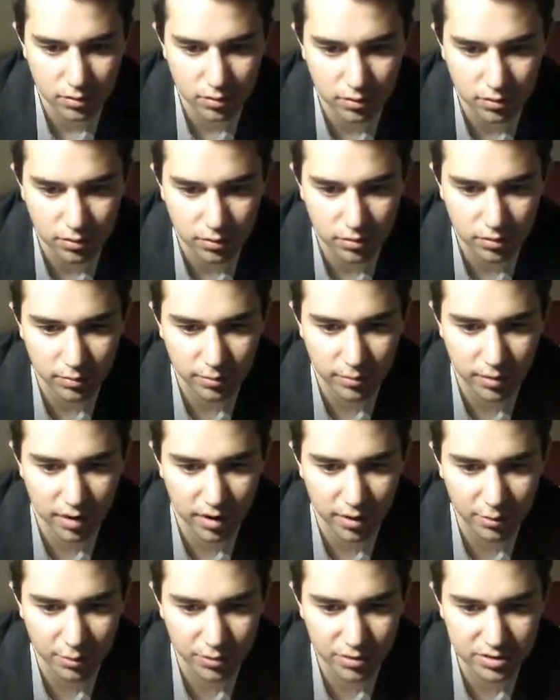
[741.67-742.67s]
Come
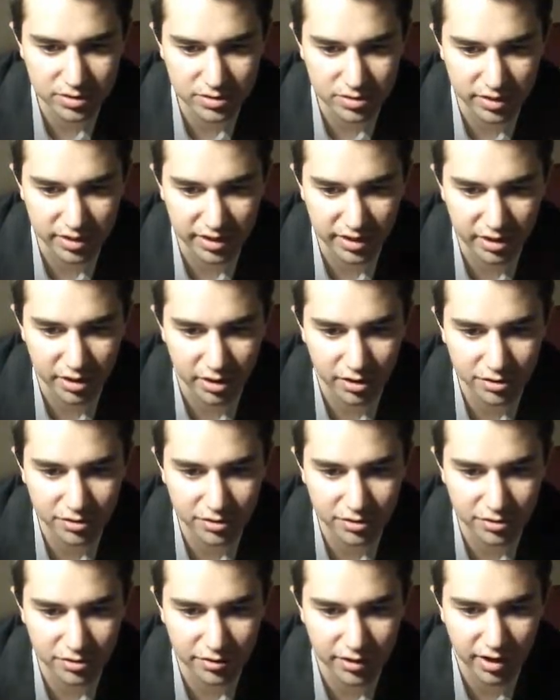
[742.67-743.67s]
on, what is it, like an
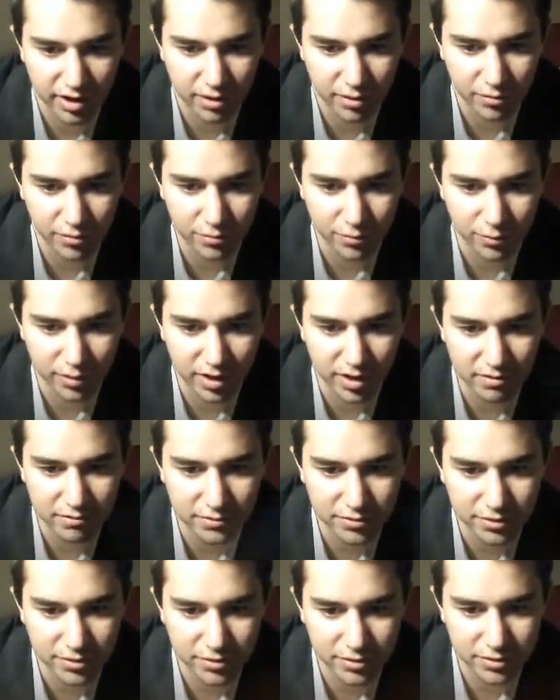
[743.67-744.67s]
underground
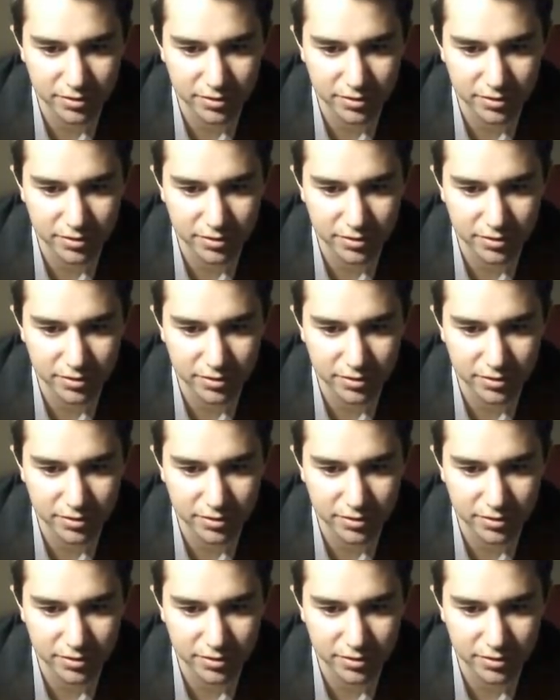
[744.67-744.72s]
whatever?